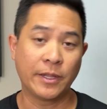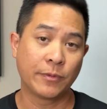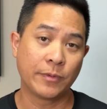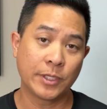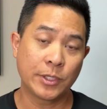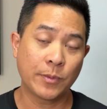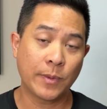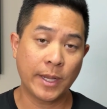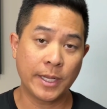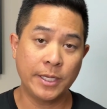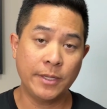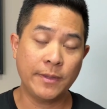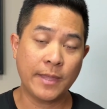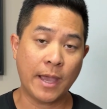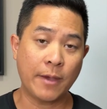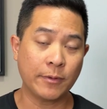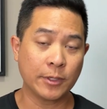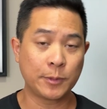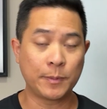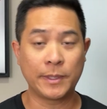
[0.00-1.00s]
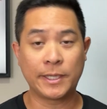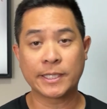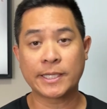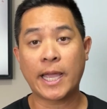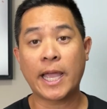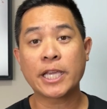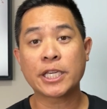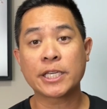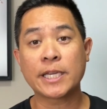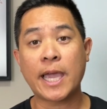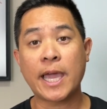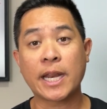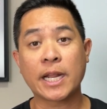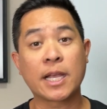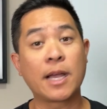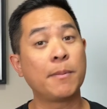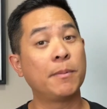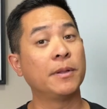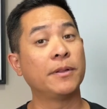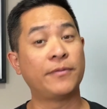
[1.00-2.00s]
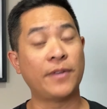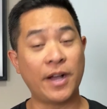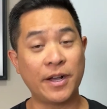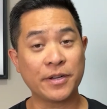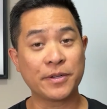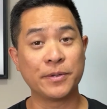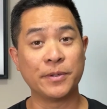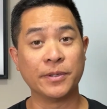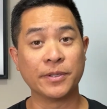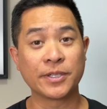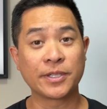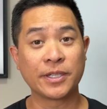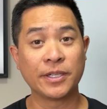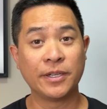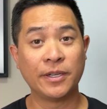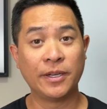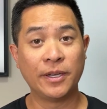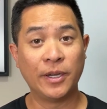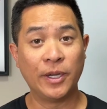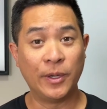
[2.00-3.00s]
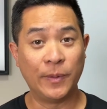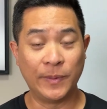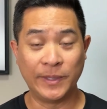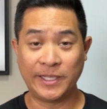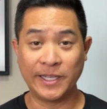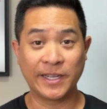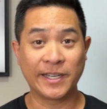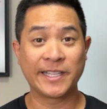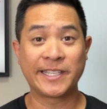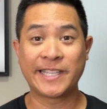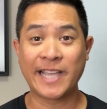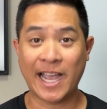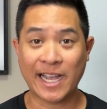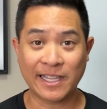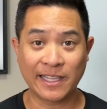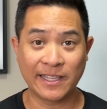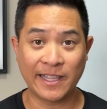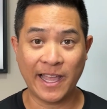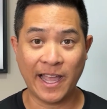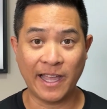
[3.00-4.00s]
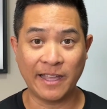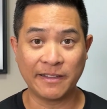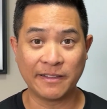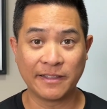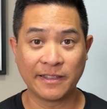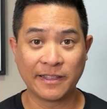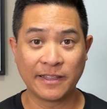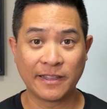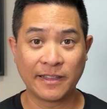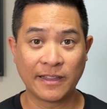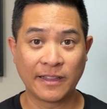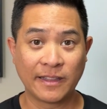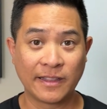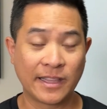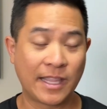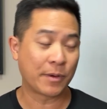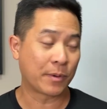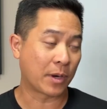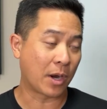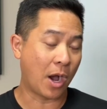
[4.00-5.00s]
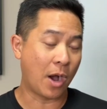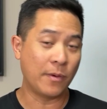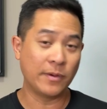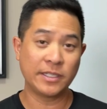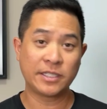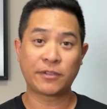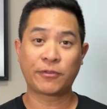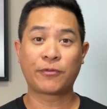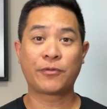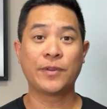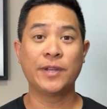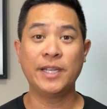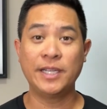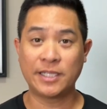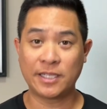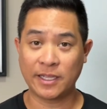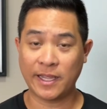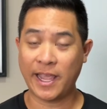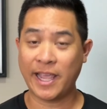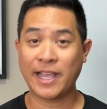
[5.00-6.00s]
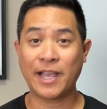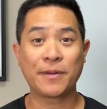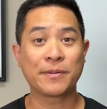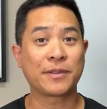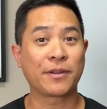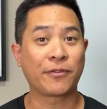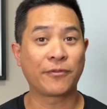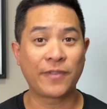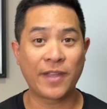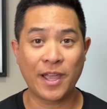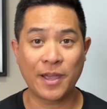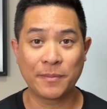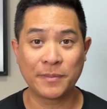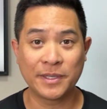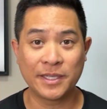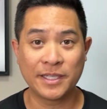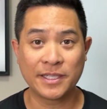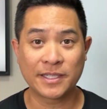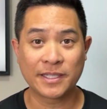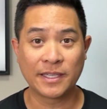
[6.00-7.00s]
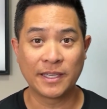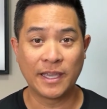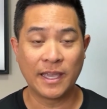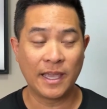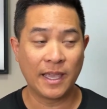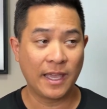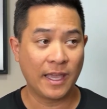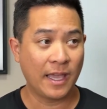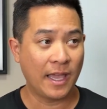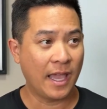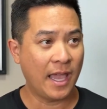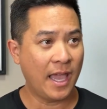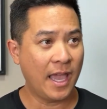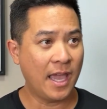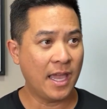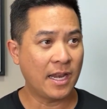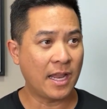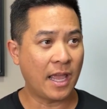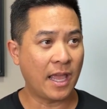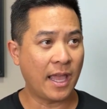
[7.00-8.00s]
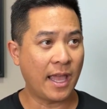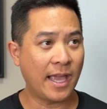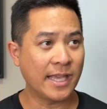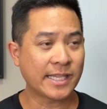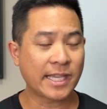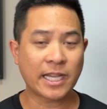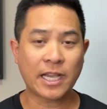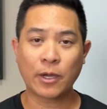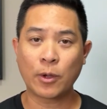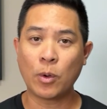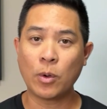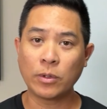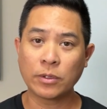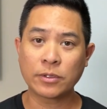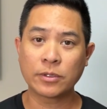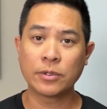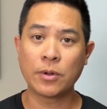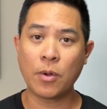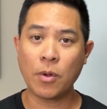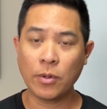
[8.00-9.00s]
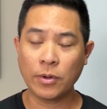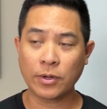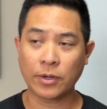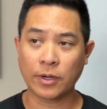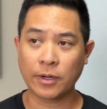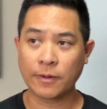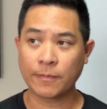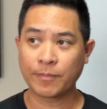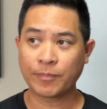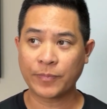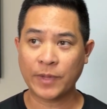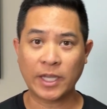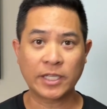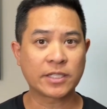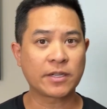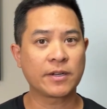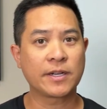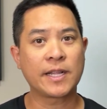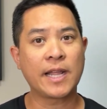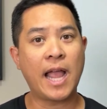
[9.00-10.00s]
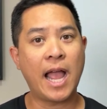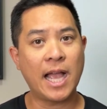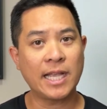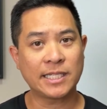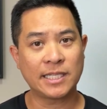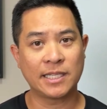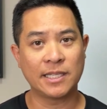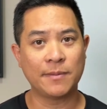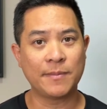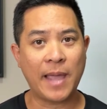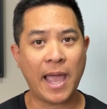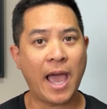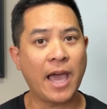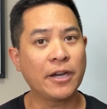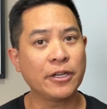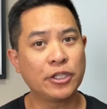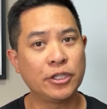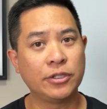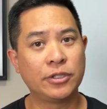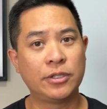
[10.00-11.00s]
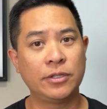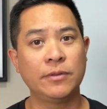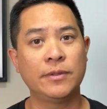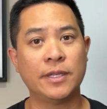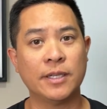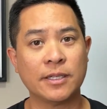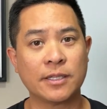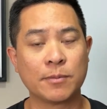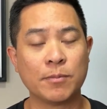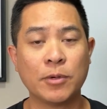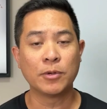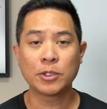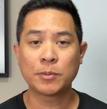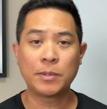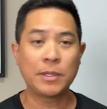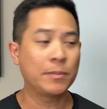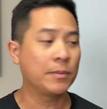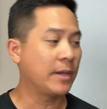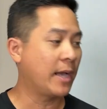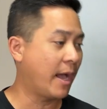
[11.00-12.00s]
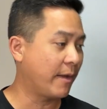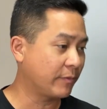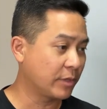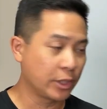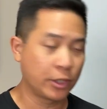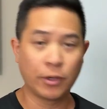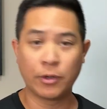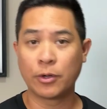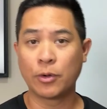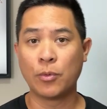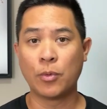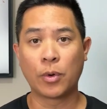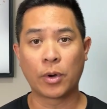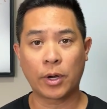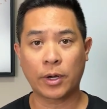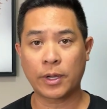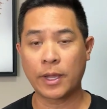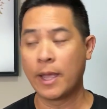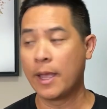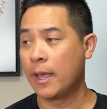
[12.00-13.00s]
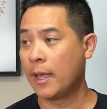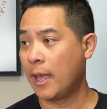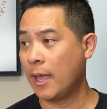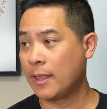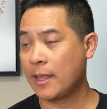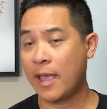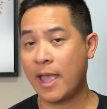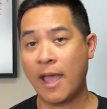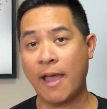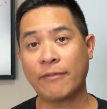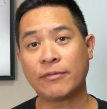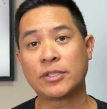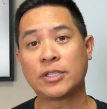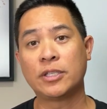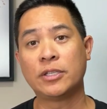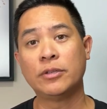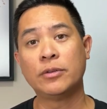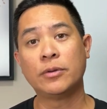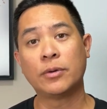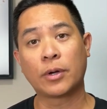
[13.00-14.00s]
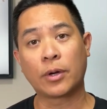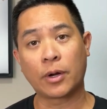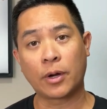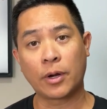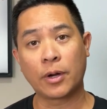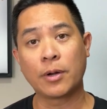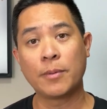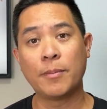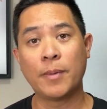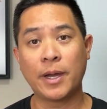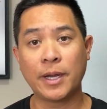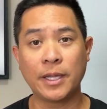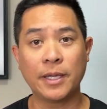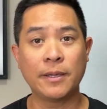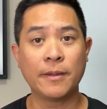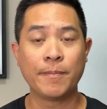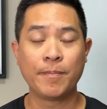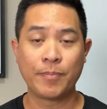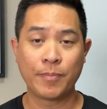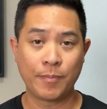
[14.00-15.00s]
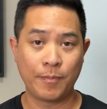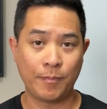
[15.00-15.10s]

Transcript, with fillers: And the reason why I knew that was because I actually had a couple of uncles who had done exactly that. They were always free to hang out with their families. And as I got older and older, I started asking them, How did you do this? Most people have to go to work and they have to earn money